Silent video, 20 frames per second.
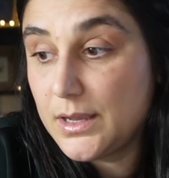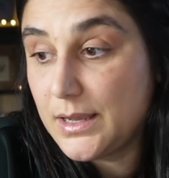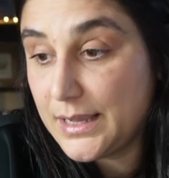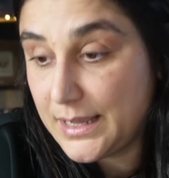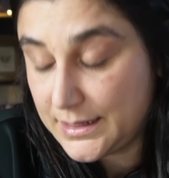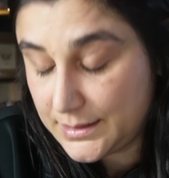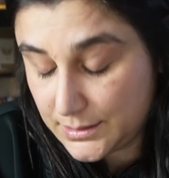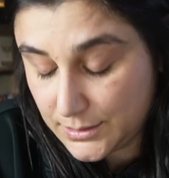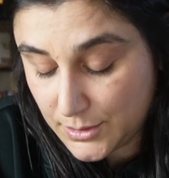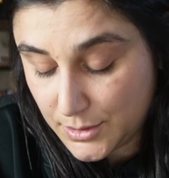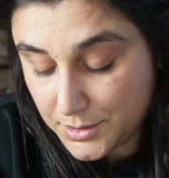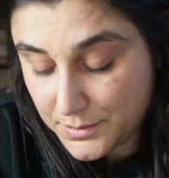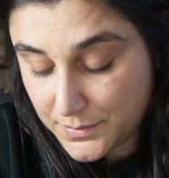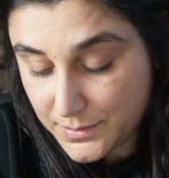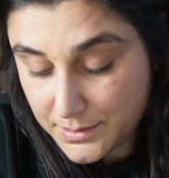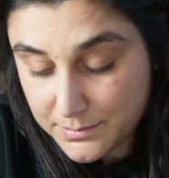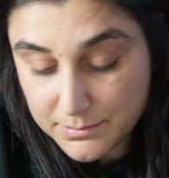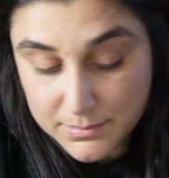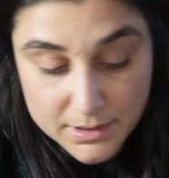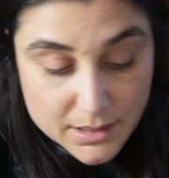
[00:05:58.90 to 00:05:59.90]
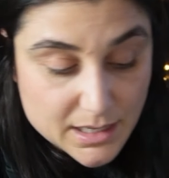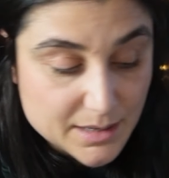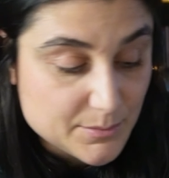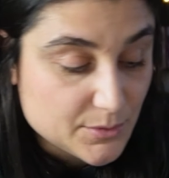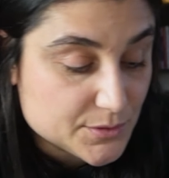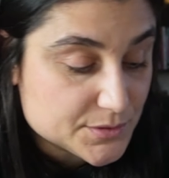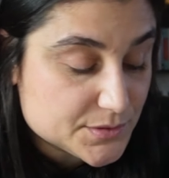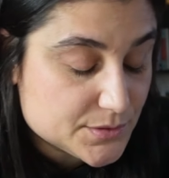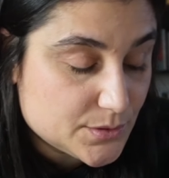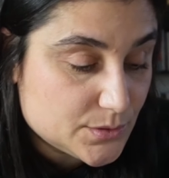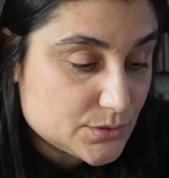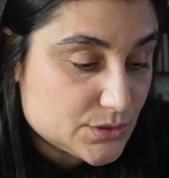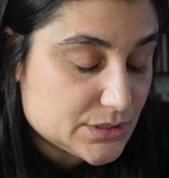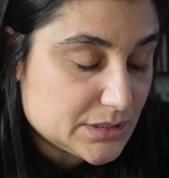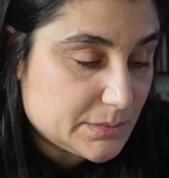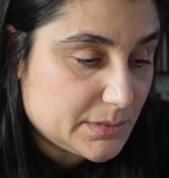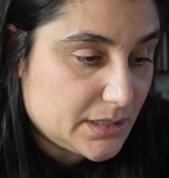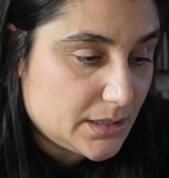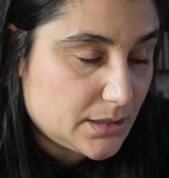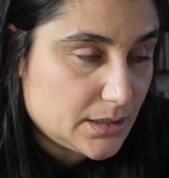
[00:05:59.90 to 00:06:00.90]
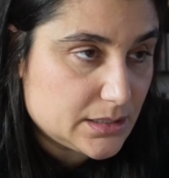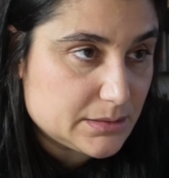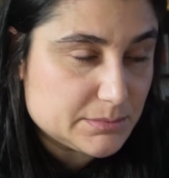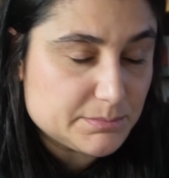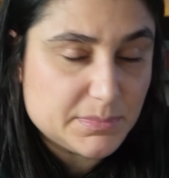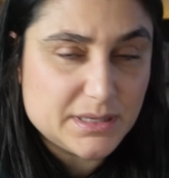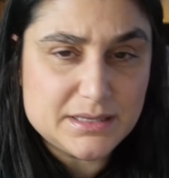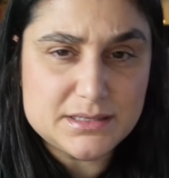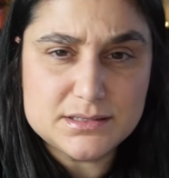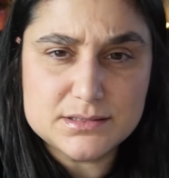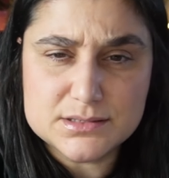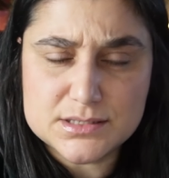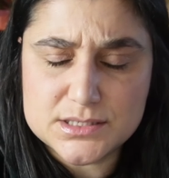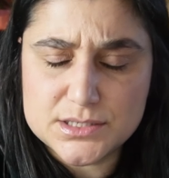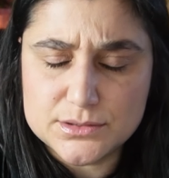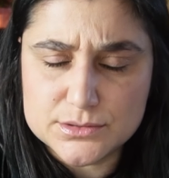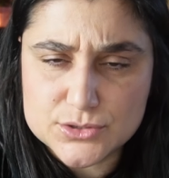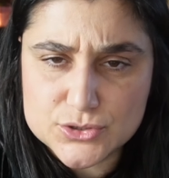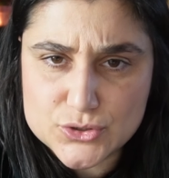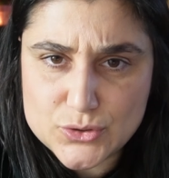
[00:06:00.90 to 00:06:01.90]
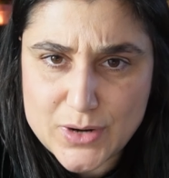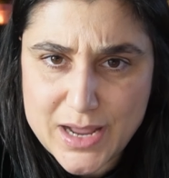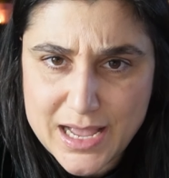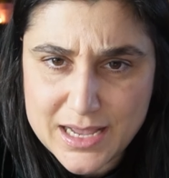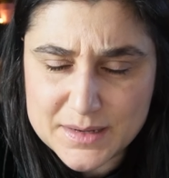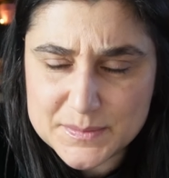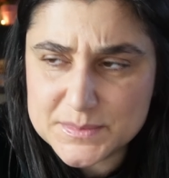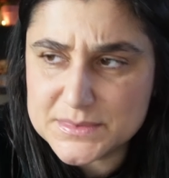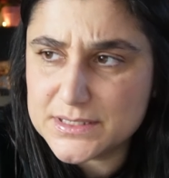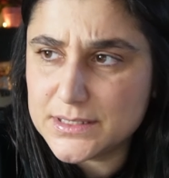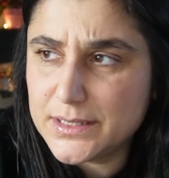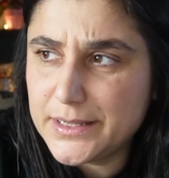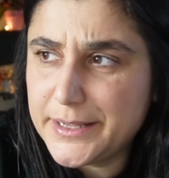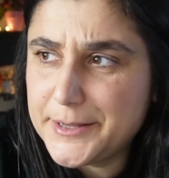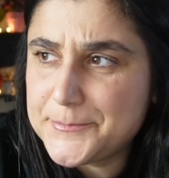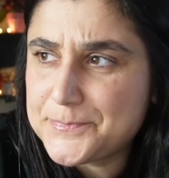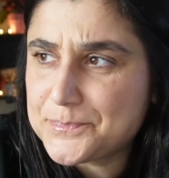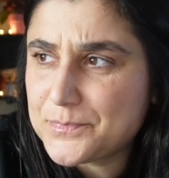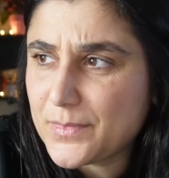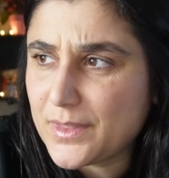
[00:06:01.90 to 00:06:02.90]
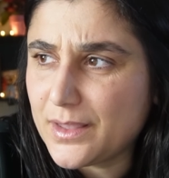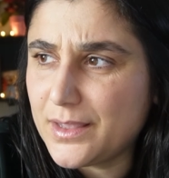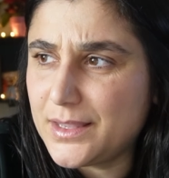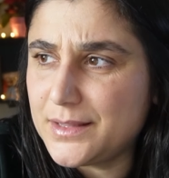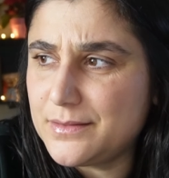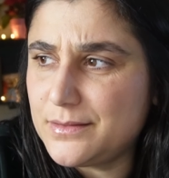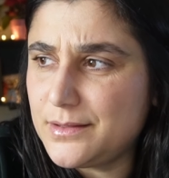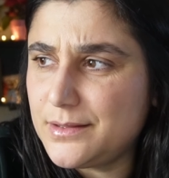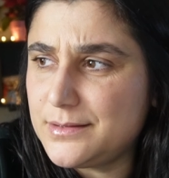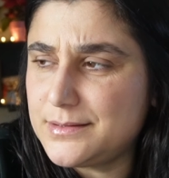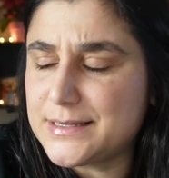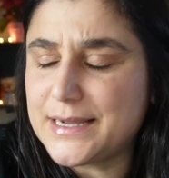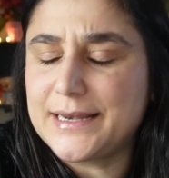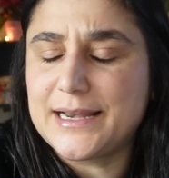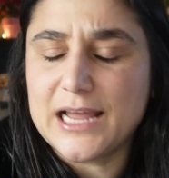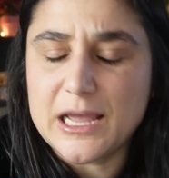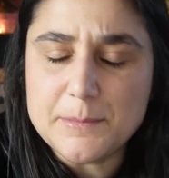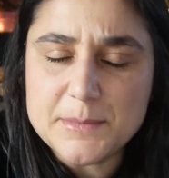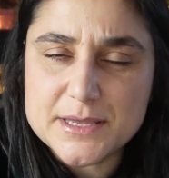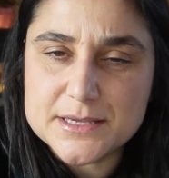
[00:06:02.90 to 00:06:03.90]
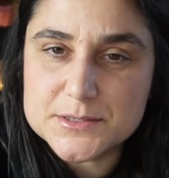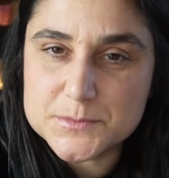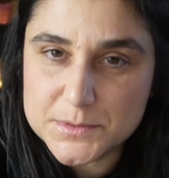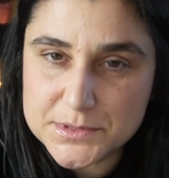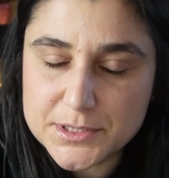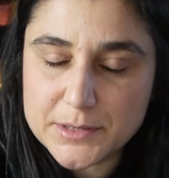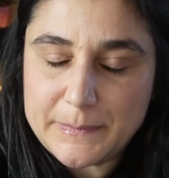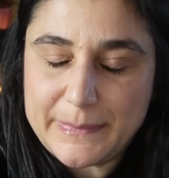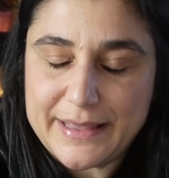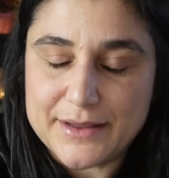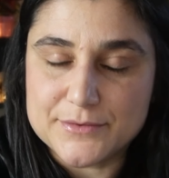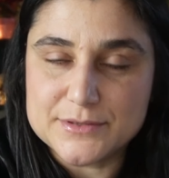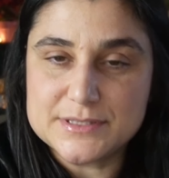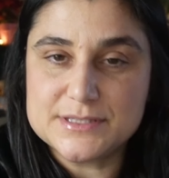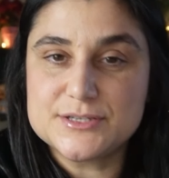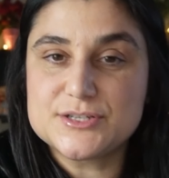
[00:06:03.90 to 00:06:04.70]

And a lot of them come also to me being still trapped in the dynamics with their parents.